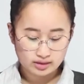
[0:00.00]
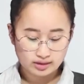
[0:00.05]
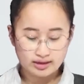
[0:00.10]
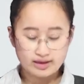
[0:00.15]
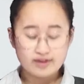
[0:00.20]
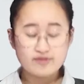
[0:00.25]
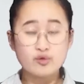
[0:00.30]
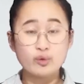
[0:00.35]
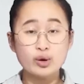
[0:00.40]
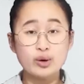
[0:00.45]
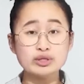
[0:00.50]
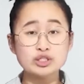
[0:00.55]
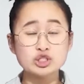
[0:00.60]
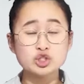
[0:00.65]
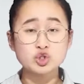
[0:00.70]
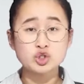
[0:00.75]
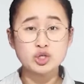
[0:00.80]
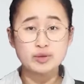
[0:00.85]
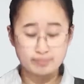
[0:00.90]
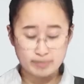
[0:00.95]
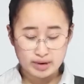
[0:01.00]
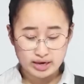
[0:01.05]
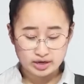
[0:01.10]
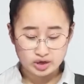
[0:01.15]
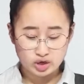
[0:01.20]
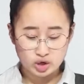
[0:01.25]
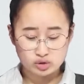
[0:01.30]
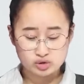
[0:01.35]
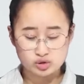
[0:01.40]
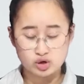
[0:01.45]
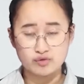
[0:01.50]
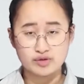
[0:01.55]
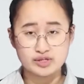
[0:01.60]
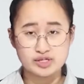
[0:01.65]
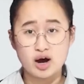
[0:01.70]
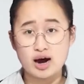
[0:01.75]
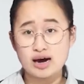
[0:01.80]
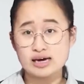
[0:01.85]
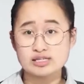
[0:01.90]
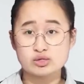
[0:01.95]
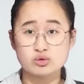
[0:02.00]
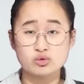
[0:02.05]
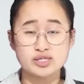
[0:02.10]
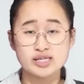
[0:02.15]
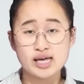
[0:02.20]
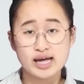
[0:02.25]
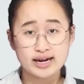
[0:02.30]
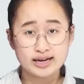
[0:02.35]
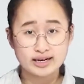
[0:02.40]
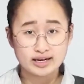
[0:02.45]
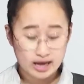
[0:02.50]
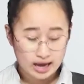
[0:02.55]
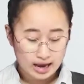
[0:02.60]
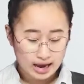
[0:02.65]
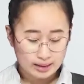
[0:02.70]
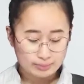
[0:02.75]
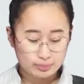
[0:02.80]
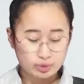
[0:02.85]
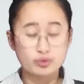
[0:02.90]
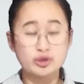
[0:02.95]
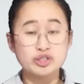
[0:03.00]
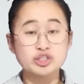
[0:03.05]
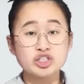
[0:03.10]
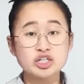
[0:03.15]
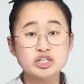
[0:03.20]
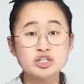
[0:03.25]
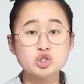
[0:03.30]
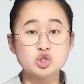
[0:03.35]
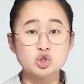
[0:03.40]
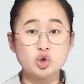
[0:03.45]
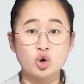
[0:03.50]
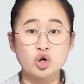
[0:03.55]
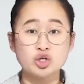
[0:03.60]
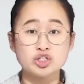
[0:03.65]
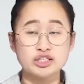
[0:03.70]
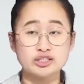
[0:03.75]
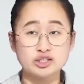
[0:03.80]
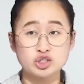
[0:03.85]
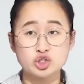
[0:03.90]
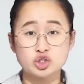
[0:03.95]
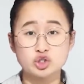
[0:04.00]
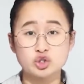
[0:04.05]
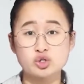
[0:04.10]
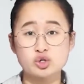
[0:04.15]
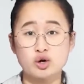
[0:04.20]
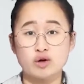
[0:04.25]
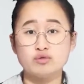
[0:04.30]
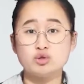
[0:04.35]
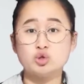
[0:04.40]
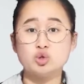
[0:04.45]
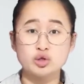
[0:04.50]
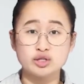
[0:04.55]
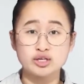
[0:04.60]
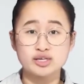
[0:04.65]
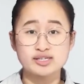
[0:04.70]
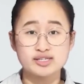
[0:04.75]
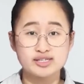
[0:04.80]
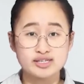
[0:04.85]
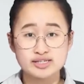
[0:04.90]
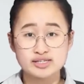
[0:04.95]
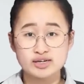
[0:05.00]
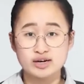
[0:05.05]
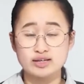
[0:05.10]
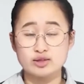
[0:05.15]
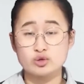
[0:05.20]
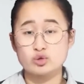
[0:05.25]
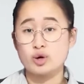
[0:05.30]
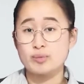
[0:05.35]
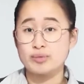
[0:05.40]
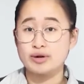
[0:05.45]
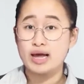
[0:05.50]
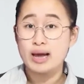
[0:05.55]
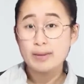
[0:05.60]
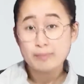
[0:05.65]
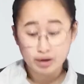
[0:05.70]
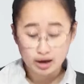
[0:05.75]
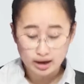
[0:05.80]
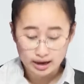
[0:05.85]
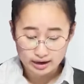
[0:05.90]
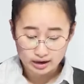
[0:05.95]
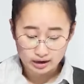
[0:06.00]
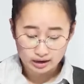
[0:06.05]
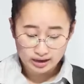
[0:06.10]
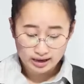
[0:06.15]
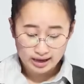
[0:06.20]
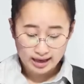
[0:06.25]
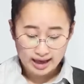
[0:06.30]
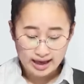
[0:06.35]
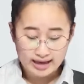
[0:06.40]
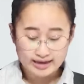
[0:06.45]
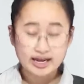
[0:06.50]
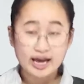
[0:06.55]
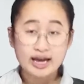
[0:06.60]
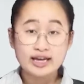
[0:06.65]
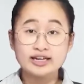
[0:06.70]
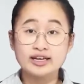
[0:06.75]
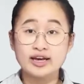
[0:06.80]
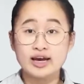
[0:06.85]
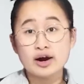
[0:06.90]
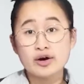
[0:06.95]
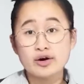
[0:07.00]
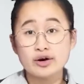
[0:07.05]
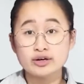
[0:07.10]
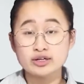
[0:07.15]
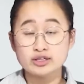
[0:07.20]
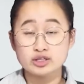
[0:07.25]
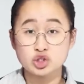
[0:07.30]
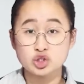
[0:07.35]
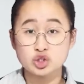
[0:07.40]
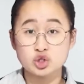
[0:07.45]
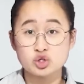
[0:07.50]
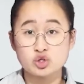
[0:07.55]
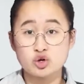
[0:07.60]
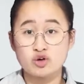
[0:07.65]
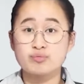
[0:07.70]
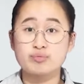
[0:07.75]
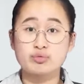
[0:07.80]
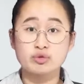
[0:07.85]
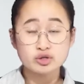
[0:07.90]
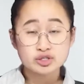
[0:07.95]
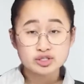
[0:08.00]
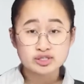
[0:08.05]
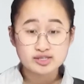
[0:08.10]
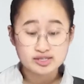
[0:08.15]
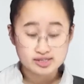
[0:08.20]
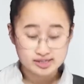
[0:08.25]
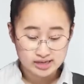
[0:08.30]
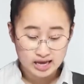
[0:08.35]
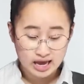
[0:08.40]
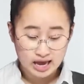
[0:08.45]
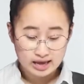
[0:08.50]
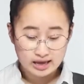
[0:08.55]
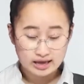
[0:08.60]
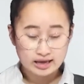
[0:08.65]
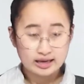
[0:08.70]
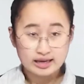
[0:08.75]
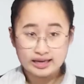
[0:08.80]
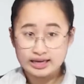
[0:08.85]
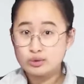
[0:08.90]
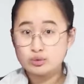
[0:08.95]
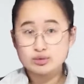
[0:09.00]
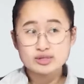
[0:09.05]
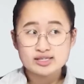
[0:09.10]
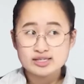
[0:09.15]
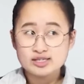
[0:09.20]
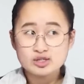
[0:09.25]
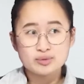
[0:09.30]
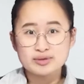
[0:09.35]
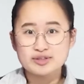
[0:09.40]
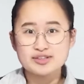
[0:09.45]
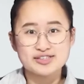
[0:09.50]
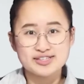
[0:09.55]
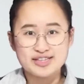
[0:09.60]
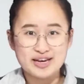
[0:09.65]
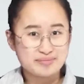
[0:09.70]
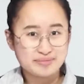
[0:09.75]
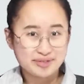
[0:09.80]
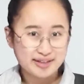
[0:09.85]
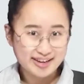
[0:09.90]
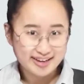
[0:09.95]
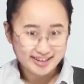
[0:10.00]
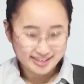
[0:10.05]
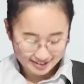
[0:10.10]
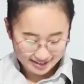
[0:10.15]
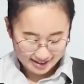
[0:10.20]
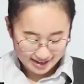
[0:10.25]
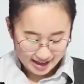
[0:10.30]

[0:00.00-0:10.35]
If we were to strip Mean Girls of its high school setting and put Regina George in the shoes of Julius Caesar in the Roman Empire and Katie Heron in the shoes of Brutus, it would still be the same play.